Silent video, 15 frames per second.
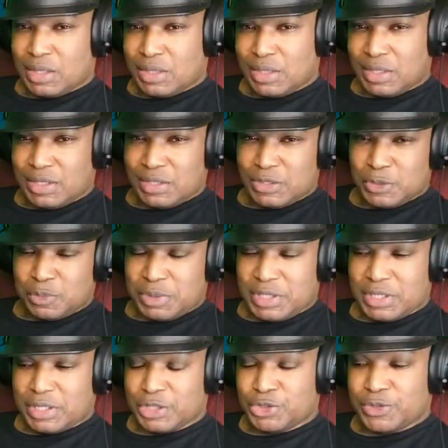think he's
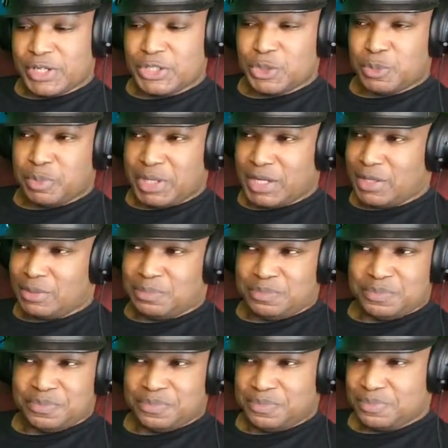being addressed by
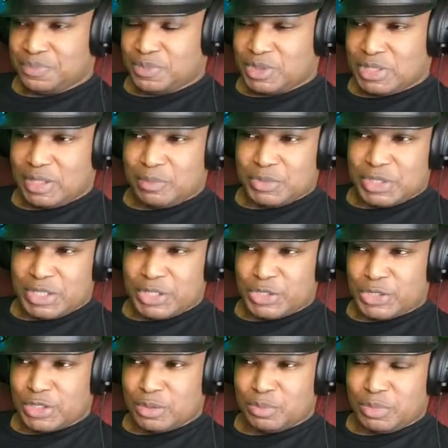
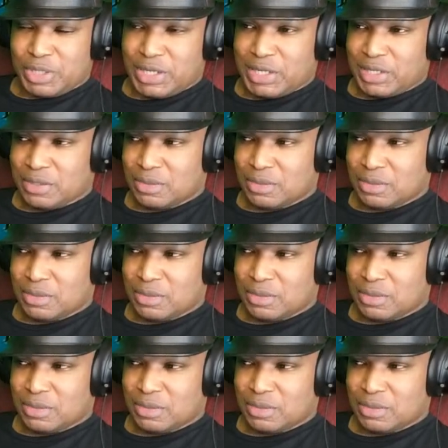temptation, by